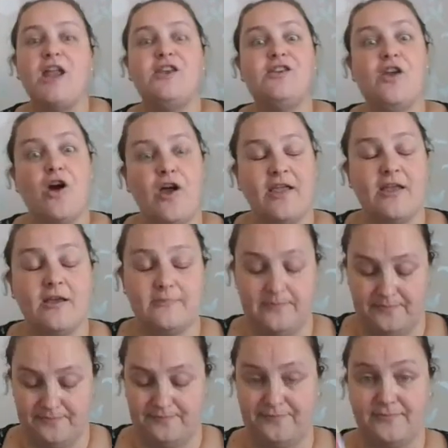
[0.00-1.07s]
Now,
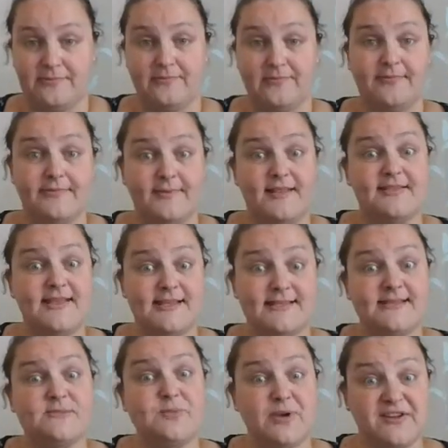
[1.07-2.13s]
this
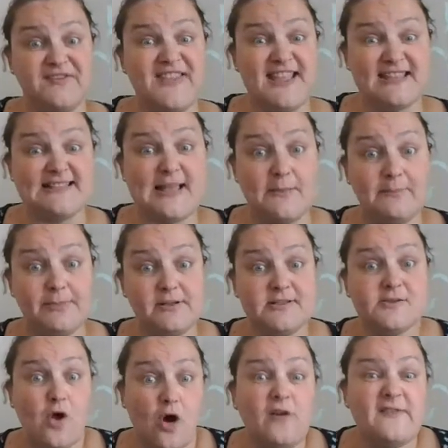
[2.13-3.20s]
is one of the
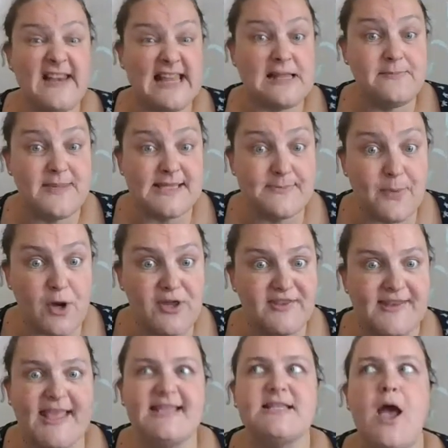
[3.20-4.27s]
examples of Little Miss
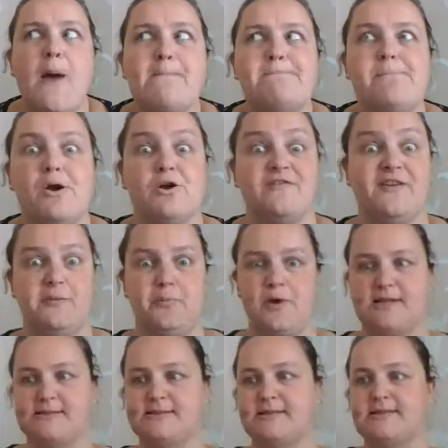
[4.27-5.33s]
Birthday's perfect
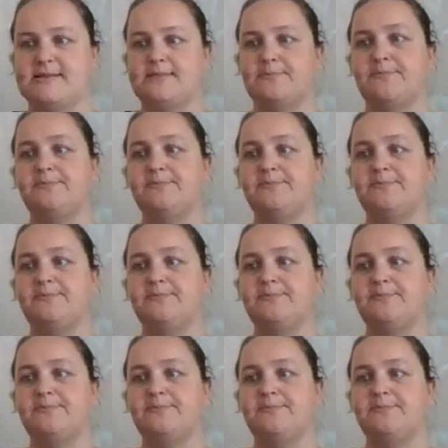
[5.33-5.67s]
presents.